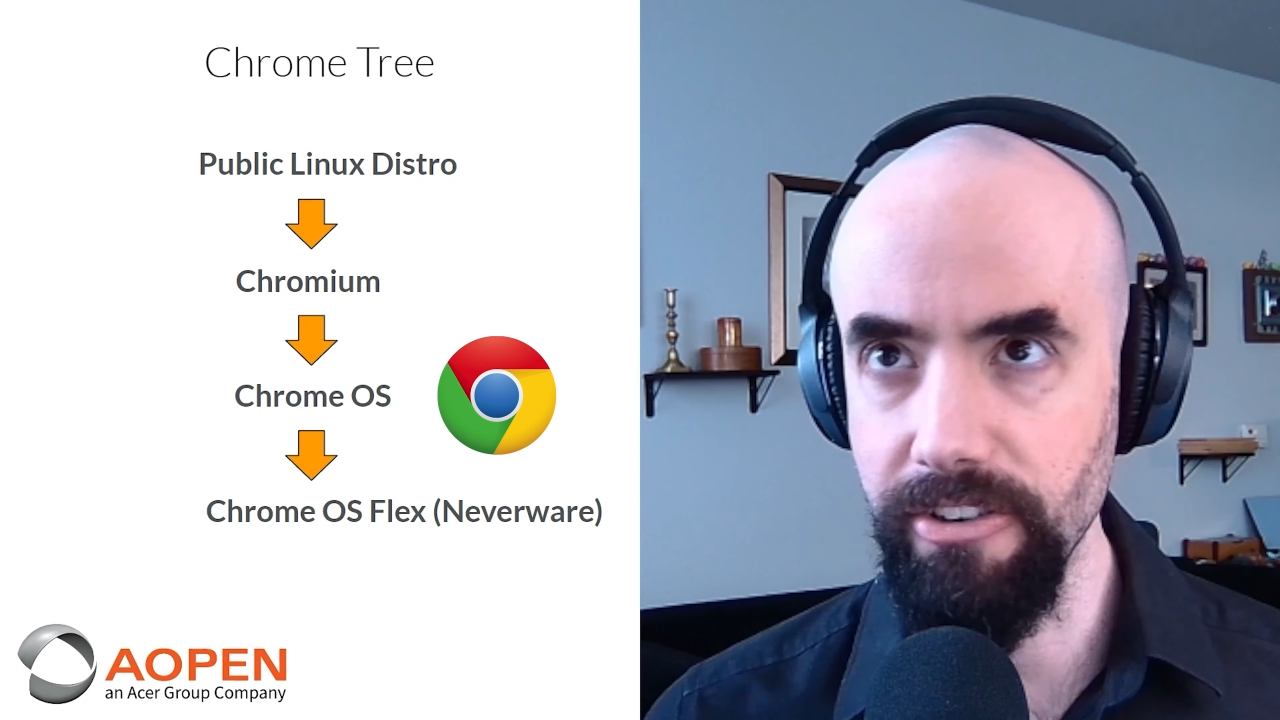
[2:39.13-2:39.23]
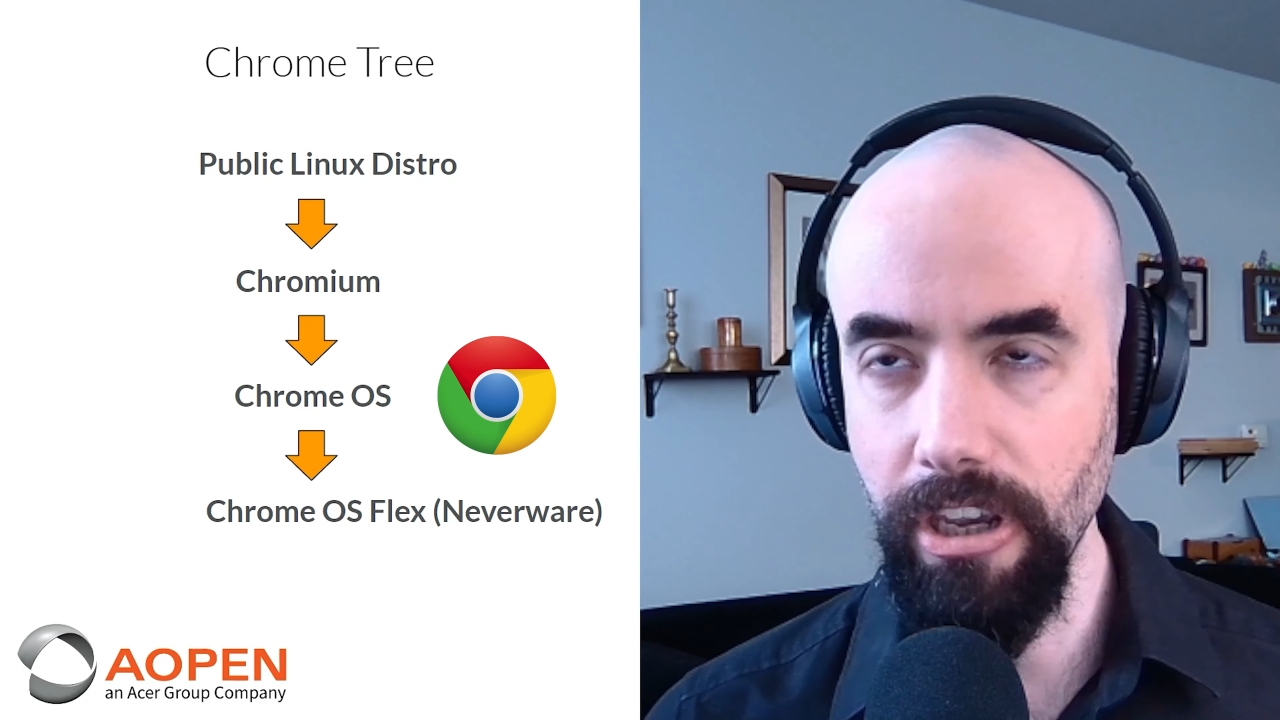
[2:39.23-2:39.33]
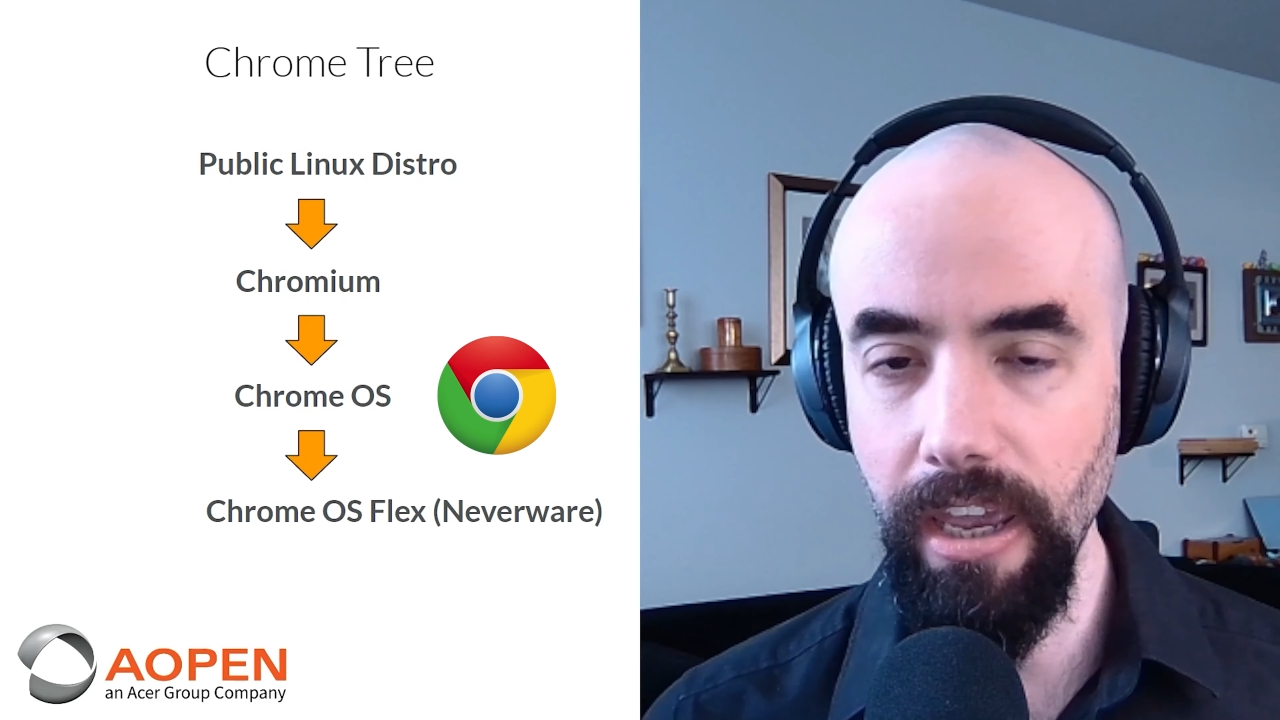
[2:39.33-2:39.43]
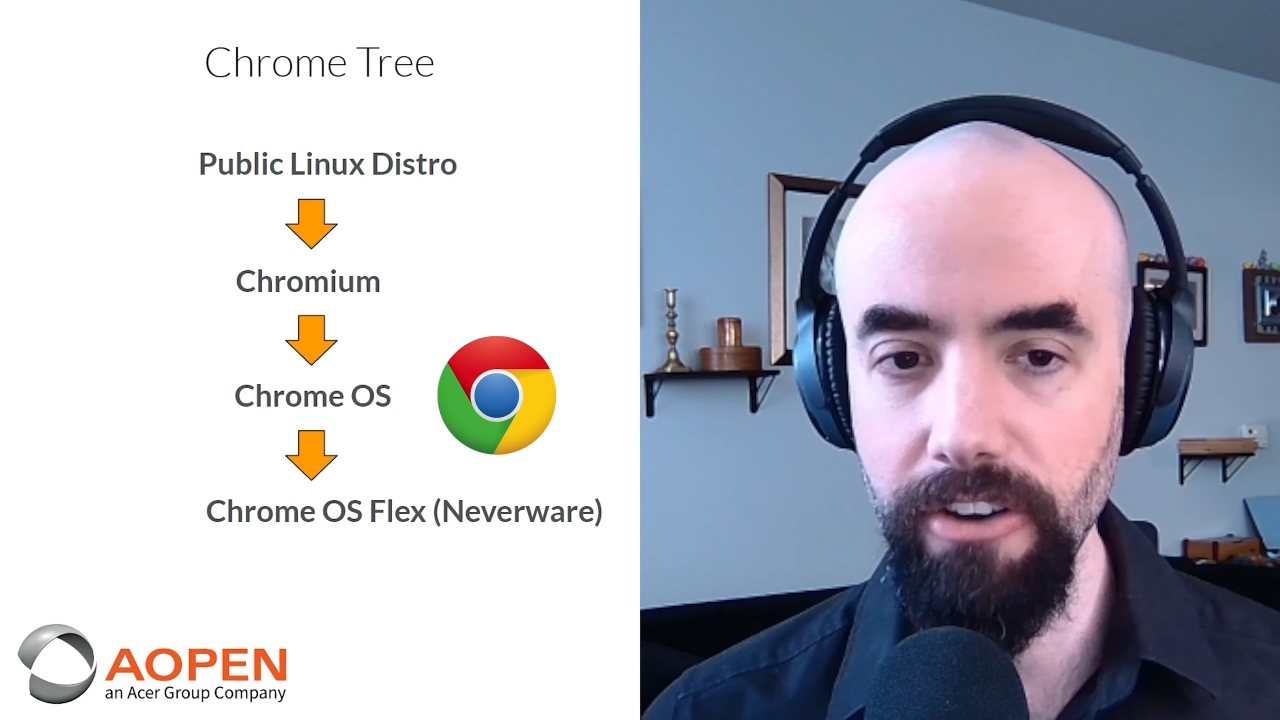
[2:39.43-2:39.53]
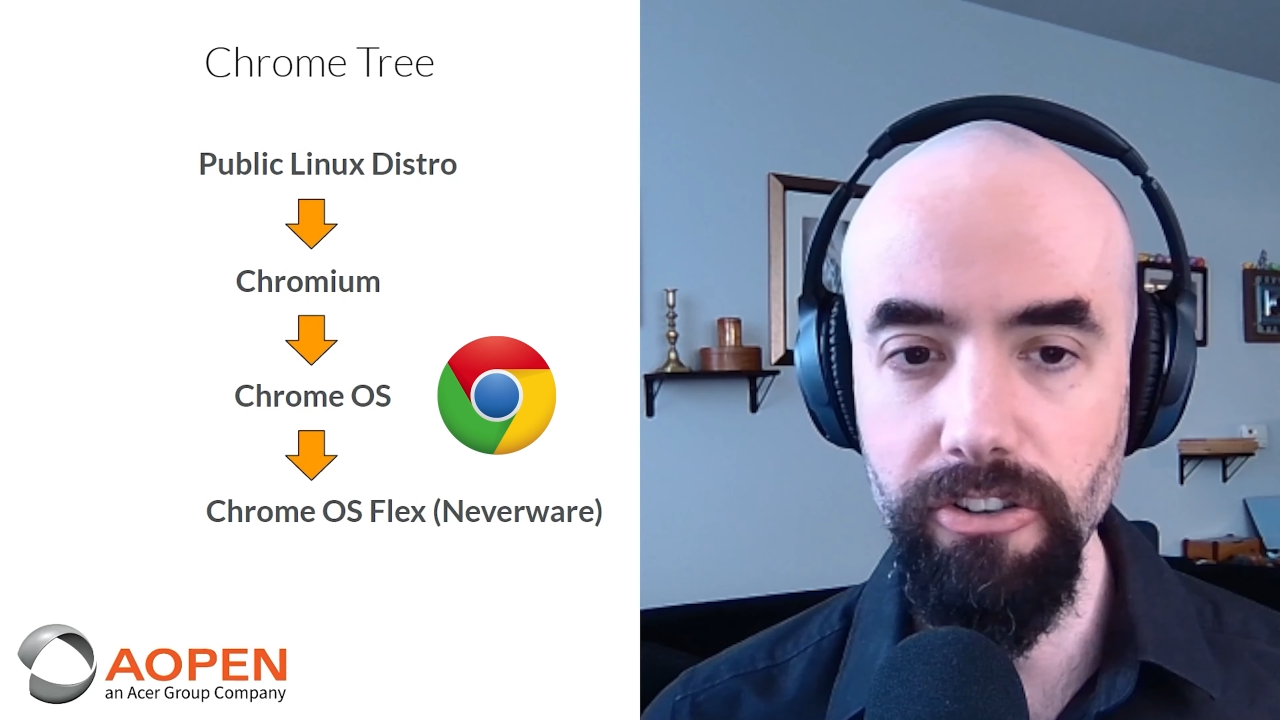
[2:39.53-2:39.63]

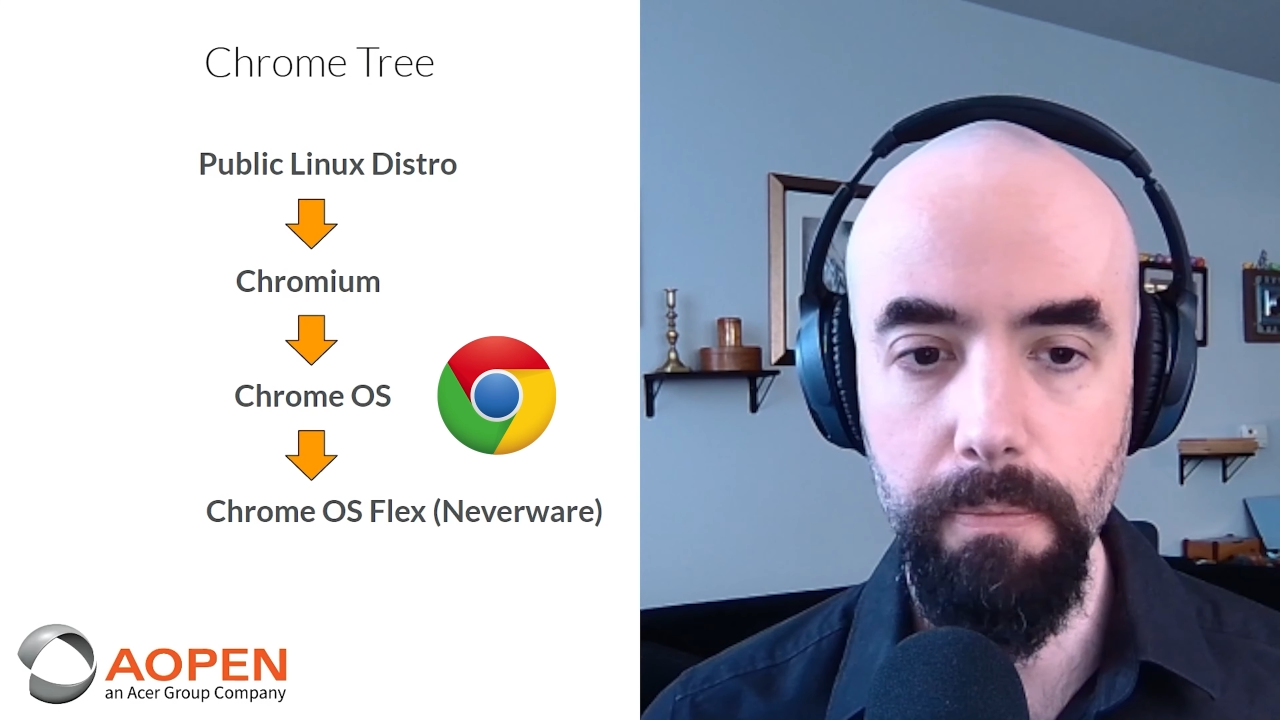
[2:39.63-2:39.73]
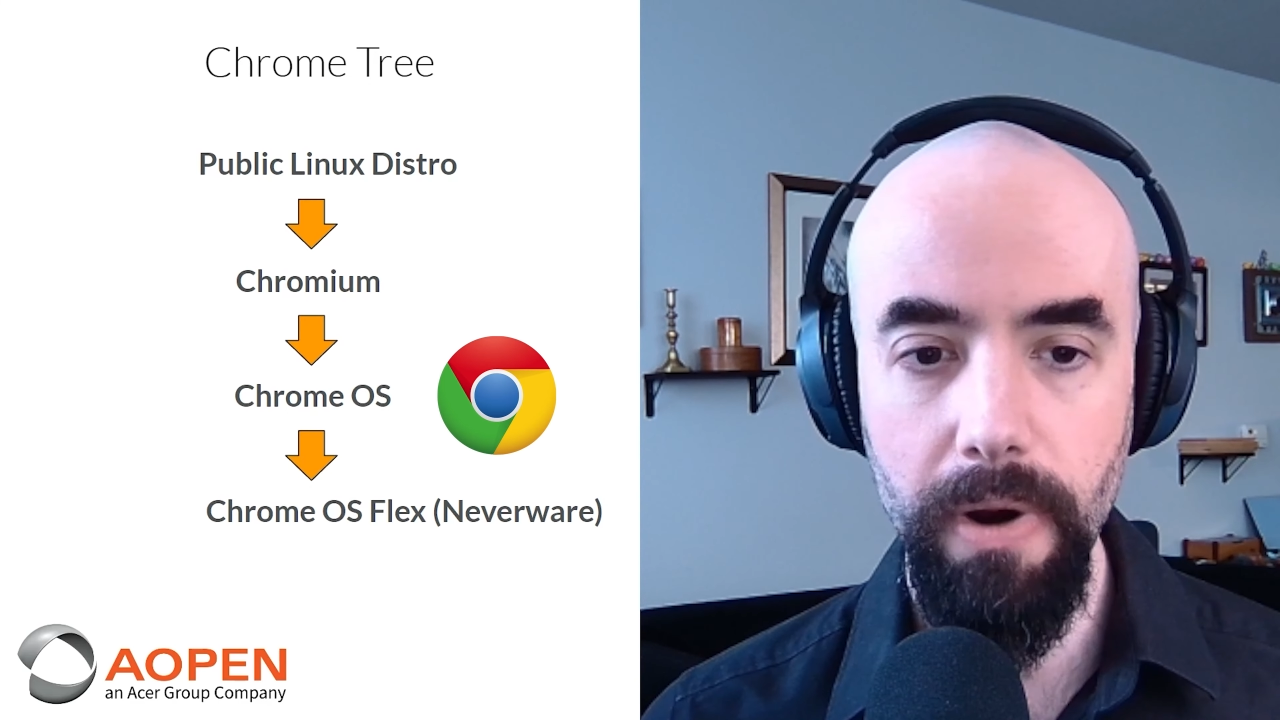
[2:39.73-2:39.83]
education